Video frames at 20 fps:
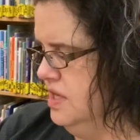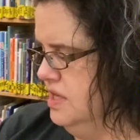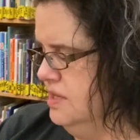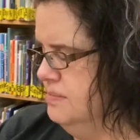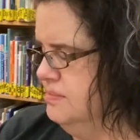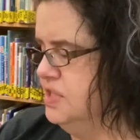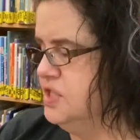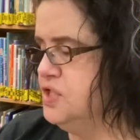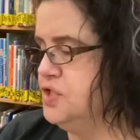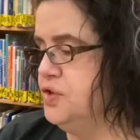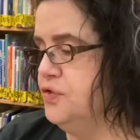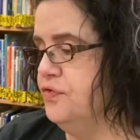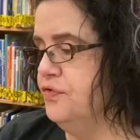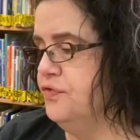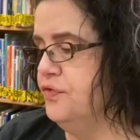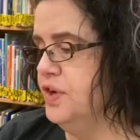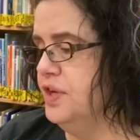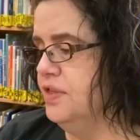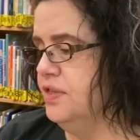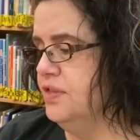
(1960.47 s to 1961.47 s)
Mr.
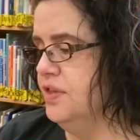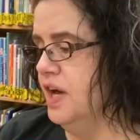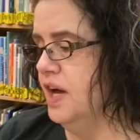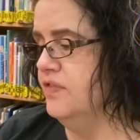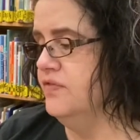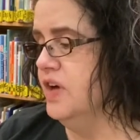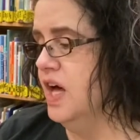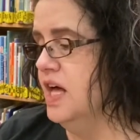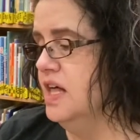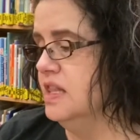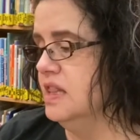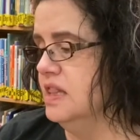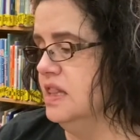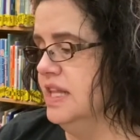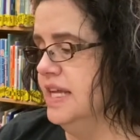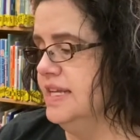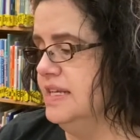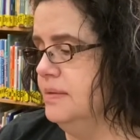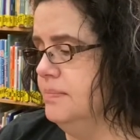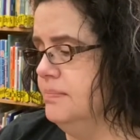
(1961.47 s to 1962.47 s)
Frith of
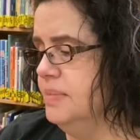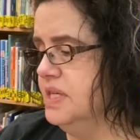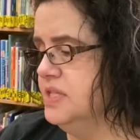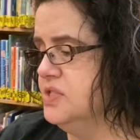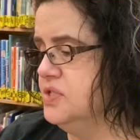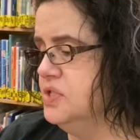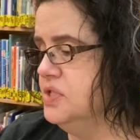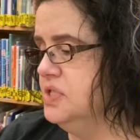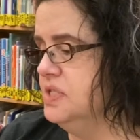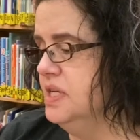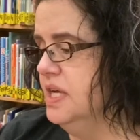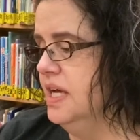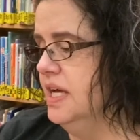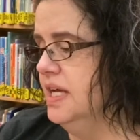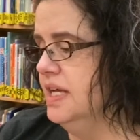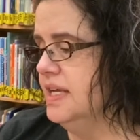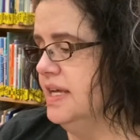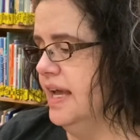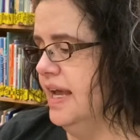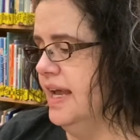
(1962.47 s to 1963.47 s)
Leighton Buzzard
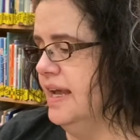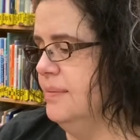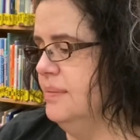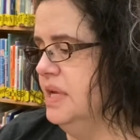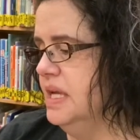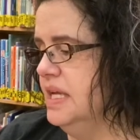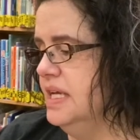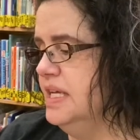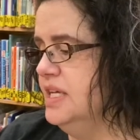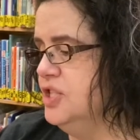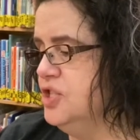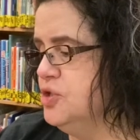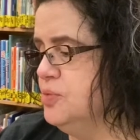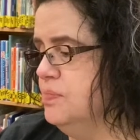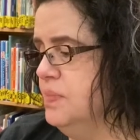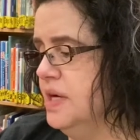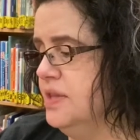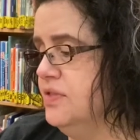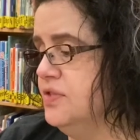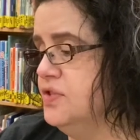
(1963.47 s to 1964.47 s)
came each
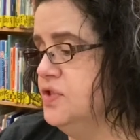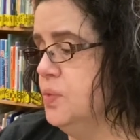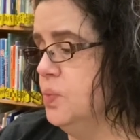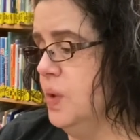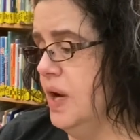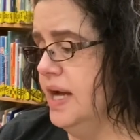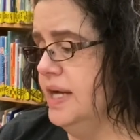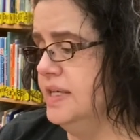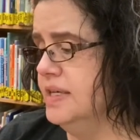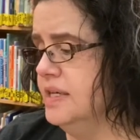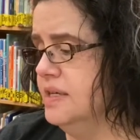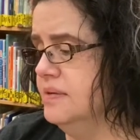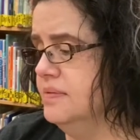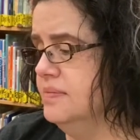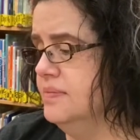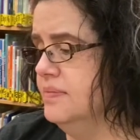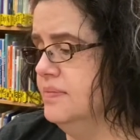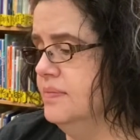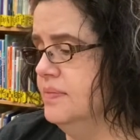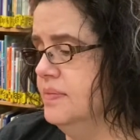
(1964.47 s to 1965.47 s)
month to wind it,
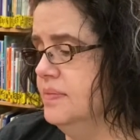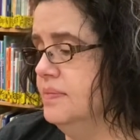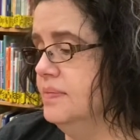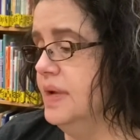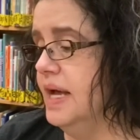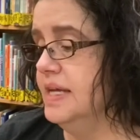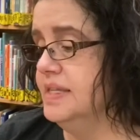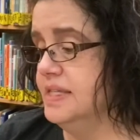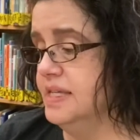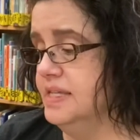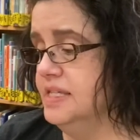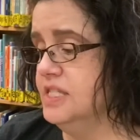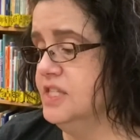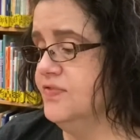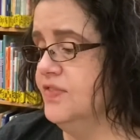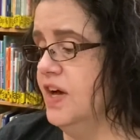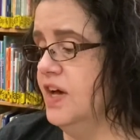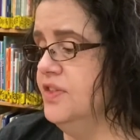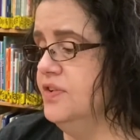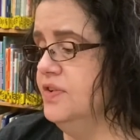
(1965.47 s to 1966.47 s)
as his
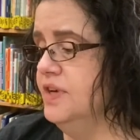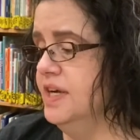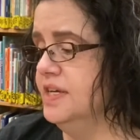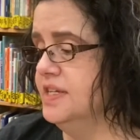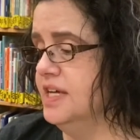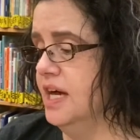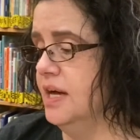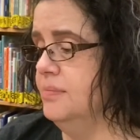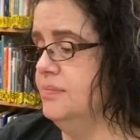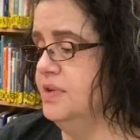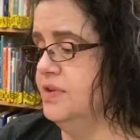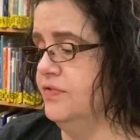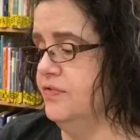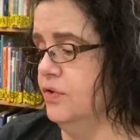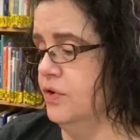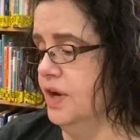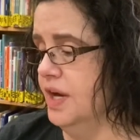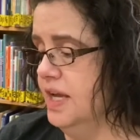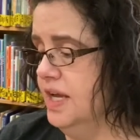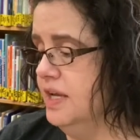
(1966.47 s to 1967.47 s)
father had come
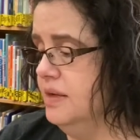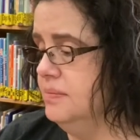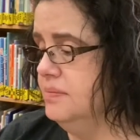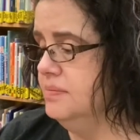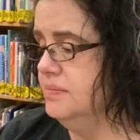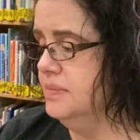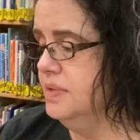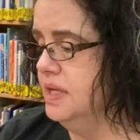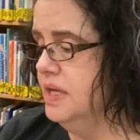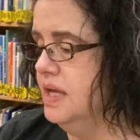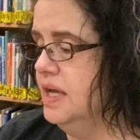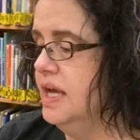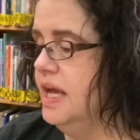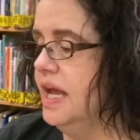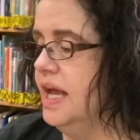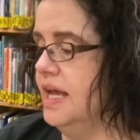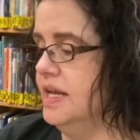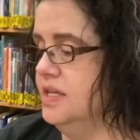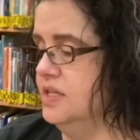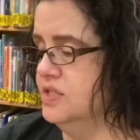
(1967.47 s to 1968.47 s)
before him
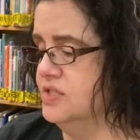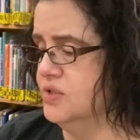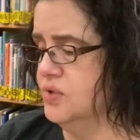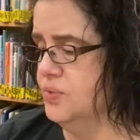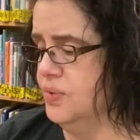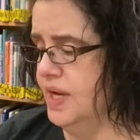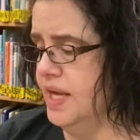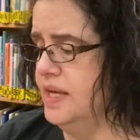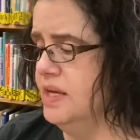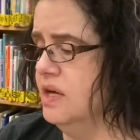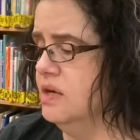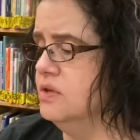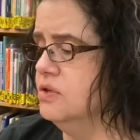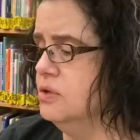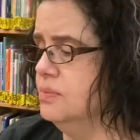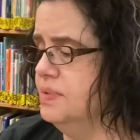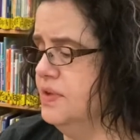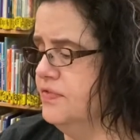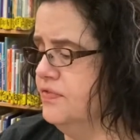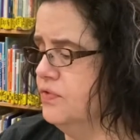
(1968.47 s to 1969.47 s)
and his great uncle
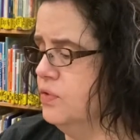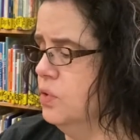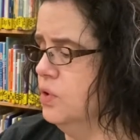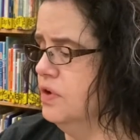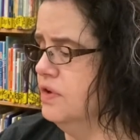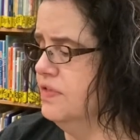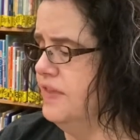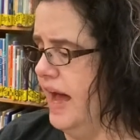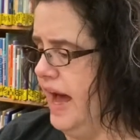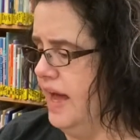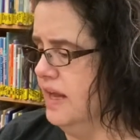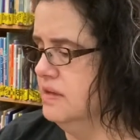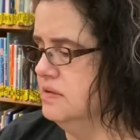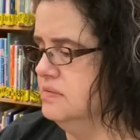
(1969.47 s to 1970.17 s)
before that.